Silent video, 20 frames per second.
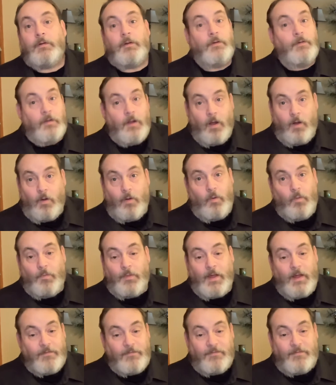No,
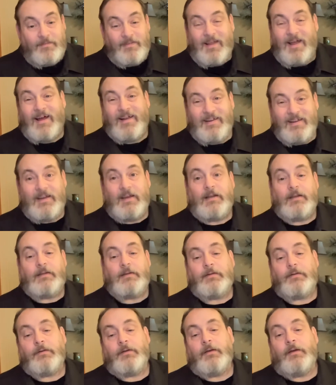that's not it.
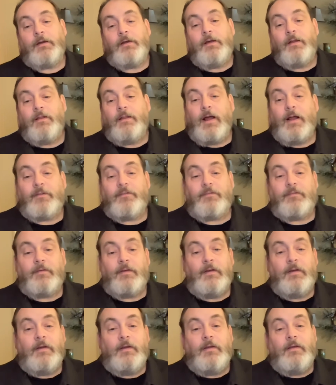That's
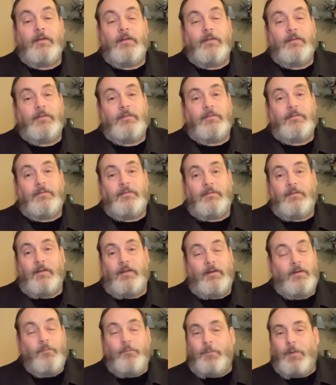
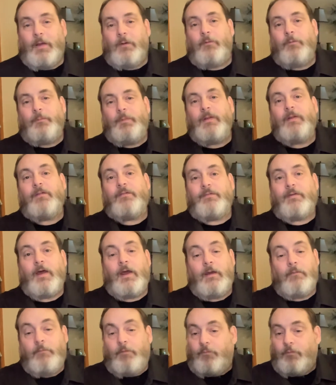it would, it would be the
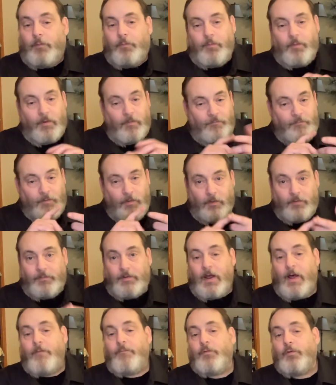same if we put a
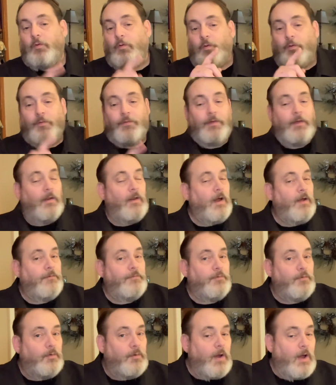philosophical or
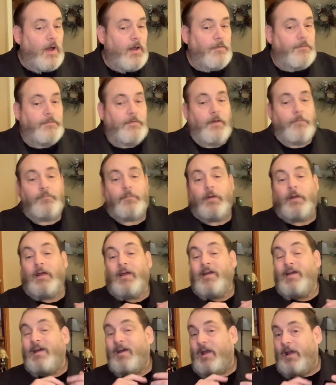theological concept, or uh,
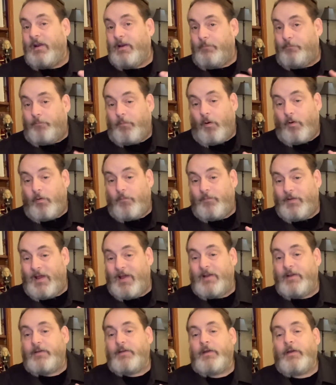any part of
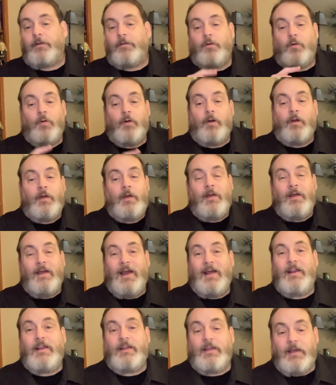etiquette, or
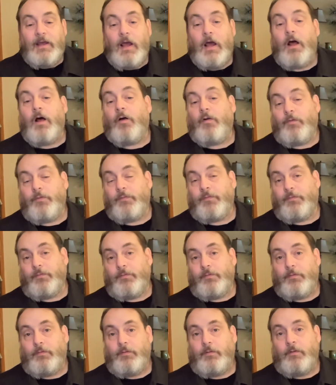anything
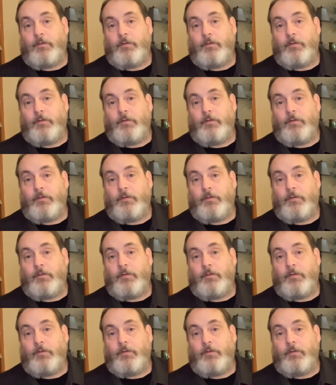else